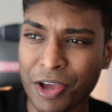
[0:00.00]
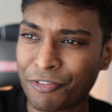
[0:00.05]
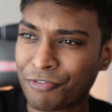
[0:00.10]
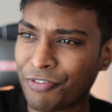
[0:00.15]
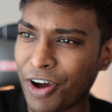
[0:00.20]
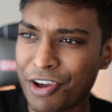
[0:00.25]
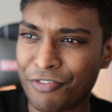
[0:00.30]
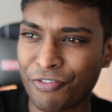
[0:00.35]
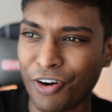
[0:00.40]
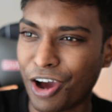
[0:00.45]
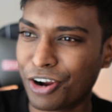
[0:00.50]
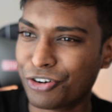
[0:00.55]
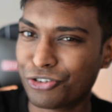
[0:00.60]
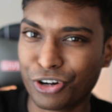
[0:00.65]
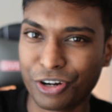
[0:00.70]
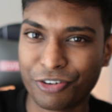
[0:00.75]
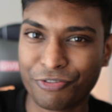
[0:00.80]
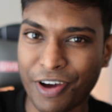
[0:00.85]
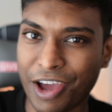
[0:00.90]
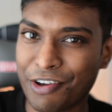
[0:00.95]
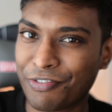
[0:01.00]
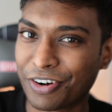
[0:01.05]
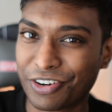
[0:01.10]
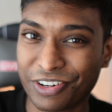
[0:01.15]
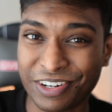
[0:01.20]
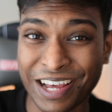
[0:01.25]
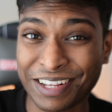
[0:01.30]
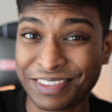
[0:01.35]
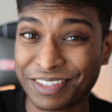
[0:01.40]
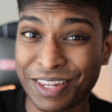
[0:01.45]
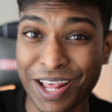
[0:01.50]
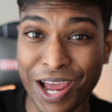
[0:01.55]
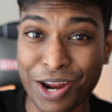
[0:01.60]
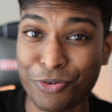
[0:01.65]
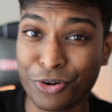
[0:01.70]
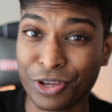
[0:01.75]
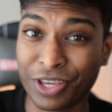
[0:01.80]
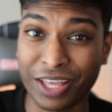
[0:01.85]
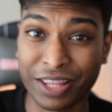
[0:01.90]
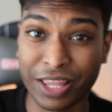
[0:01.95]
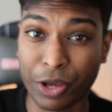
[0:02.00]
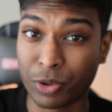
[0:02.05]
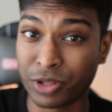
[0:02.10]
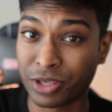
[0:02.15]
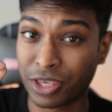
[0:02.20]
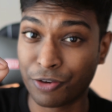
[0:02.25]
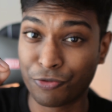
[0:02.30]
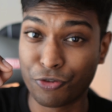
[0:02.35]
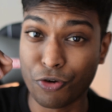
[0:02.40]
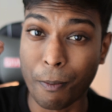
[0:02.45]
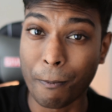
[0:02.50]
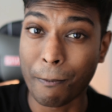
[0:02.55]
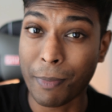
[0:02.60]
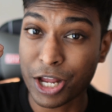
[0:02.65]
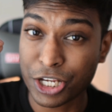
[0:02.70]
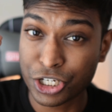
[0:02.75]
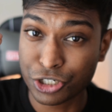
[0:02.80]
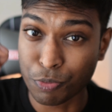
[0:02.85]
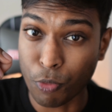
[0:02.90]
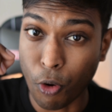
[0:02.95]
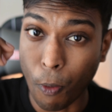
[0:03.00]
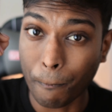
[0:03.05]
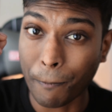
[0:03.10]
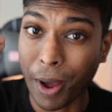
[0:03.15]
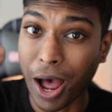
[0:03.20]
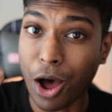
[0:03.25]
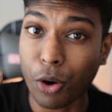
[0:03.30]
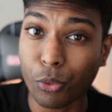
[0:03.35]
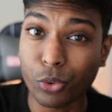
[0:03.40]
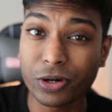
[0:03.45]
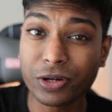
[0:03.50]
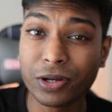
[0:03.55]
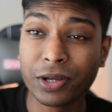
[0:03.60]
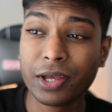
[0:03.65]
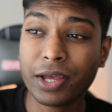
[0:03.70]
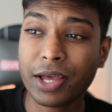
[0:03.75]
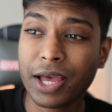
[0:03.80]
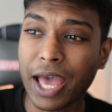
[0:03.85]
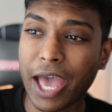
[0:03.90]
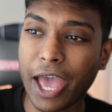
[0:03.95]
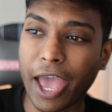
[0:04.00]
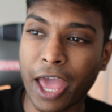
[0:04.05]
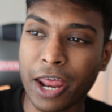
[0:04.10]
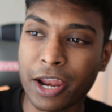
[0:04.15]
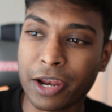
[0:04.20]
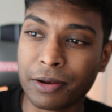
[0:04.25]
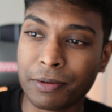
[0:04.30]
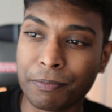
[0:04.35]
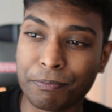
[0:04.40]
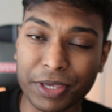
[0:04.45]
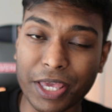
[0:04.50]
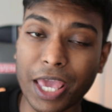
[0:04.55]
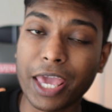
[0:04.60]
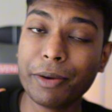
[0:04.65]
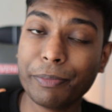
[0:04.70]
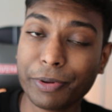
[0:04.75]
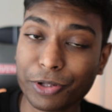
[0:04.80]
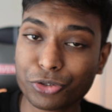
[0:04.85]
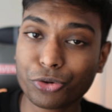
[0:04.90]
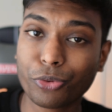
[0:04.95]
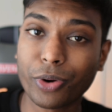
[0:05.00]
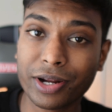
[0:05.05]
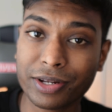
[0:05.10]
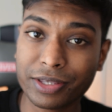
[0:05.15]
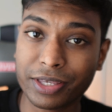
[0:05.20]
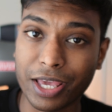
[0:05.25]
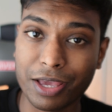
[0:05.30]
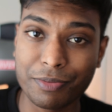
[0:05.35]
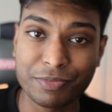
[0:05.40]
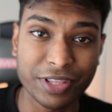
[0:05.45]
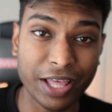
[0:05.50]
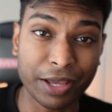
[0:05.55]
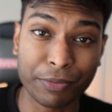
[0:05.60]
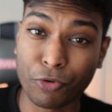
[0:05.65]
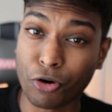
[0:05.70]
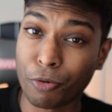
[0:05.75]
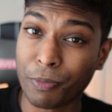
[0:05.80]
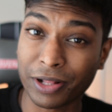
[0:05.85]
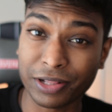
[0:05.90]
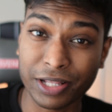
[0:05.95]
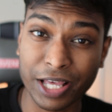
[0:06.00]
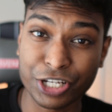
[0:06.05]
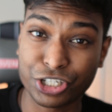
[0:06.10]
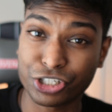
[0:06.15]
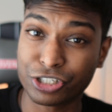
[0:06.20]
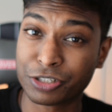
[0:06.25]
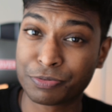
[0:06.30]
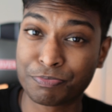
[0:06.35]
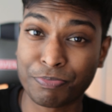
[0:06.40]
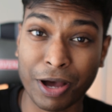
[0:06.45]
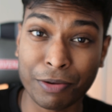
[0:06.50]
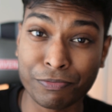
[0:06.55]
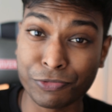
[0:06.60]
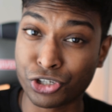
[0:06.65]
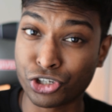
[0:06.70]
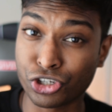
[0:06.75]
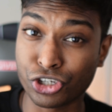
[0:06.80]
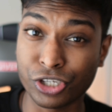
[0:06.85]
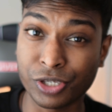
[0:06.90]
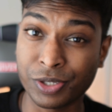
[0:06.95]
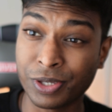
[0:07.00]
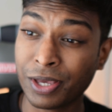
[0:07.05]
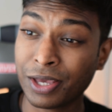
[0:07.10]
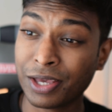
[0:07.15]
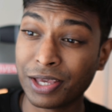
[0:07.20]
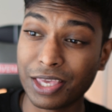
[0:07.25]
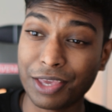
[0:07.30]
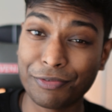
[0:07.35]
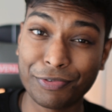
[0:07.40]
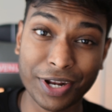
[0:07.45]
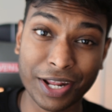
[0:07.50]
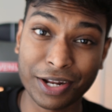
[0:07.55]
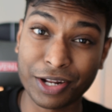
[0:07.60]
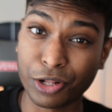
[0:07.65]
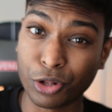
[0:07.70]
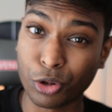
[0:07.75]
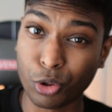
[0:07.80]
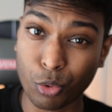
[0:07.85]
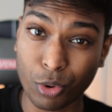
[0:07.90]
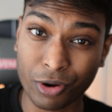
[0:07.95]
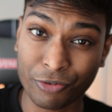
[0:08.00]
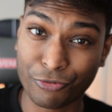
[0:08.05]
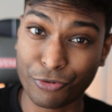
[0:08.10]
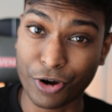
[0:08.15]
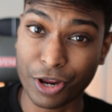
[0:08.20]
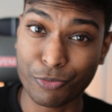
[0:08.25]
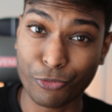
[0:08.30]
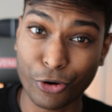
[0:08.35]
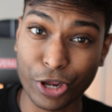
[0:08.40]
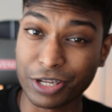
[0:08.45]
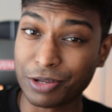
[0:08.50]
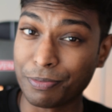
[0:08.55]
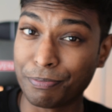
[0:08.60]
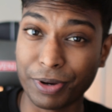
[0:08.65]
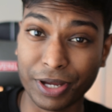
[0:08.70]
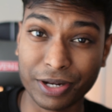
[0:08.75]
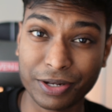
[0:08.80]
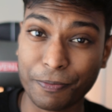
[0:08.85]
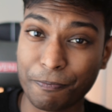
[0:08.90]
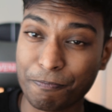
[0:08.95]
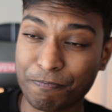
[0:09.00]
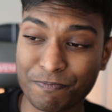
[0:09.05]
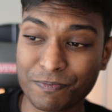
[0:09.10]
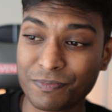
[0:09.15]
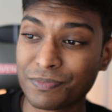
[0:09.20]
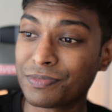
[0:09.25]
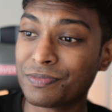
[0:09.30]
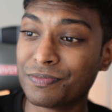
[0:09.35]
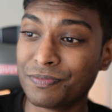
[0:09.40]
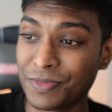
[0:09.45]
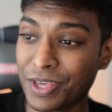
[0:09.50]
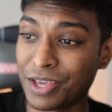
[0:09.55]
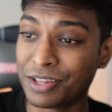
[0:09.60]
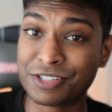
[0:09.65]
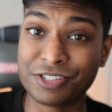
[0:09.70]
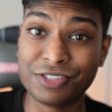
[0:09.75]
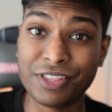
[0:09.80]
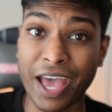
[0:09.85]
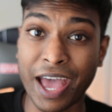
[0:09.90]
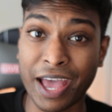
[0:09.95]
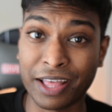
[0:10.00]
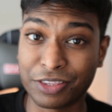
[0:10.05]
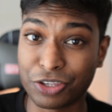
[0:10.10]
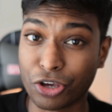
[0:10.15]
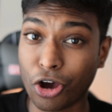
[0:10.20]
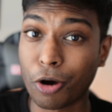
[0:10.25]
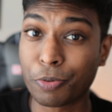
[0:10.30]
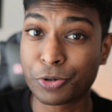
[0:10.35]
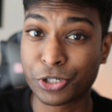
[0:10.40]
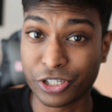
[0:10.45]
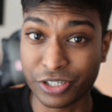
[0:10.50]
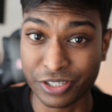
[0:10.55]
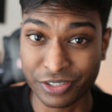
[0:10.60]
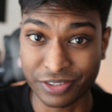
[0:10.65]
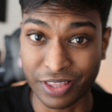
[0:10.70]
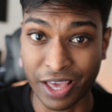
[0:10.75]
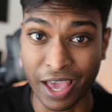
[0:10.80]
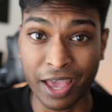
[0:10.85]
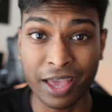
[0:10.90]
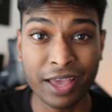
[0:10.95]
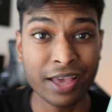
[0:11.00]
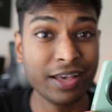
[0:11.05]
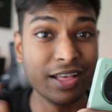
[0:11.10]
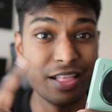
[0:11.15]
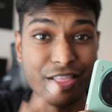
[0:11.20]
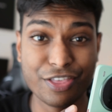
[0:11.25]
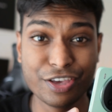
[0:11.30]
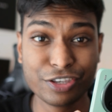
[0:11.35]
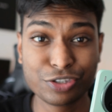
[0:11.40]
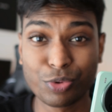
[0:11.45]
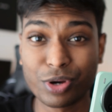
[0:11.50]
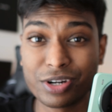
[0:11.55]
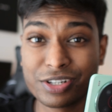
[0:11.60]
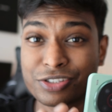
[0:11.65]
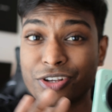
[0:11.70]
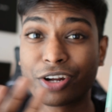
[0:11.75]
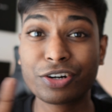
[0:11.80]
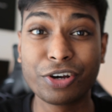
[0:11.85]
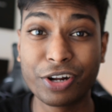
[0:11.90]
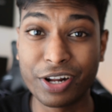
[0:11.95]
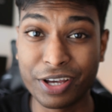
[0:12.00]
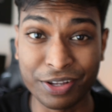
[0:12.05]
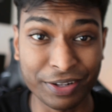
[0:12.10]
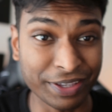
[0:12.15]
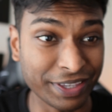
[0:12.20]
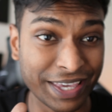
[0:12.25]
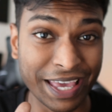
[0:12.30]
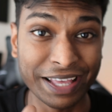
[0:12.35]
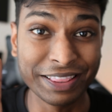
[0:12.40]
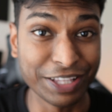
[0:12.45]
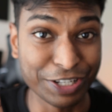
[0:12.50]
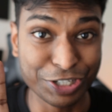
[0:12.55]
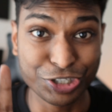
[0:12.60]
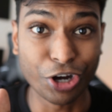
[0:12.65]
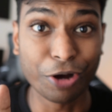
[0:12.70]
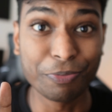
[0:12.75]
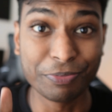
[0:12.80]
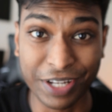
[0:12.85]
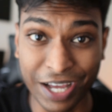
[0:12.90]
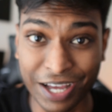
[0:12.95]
599 ringgit that will give you much more power and be able to run games like Mobile Legends, PUBG, even at a lower frame rate, but it's there, the option is there. This one is not gonna get the job